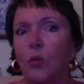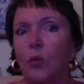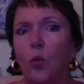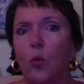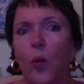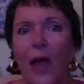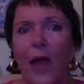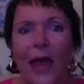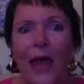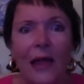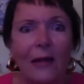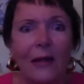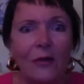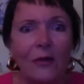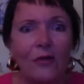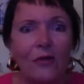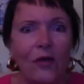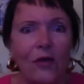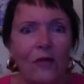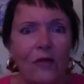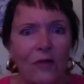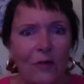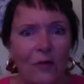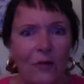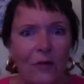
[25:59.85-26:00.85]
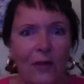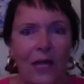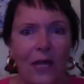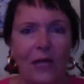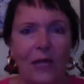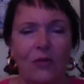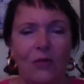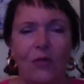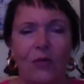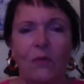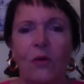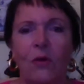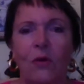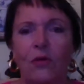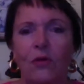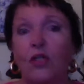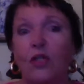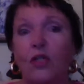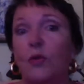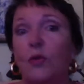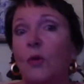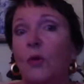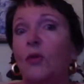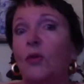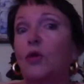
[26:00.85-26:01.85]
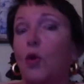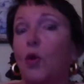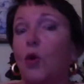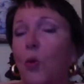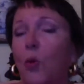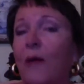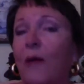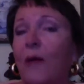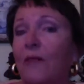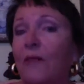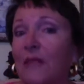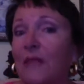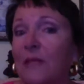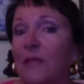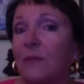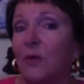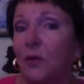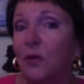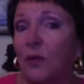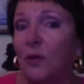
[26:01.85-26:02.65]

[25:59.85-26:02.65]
well driven by their emotions. We're going to talk about this more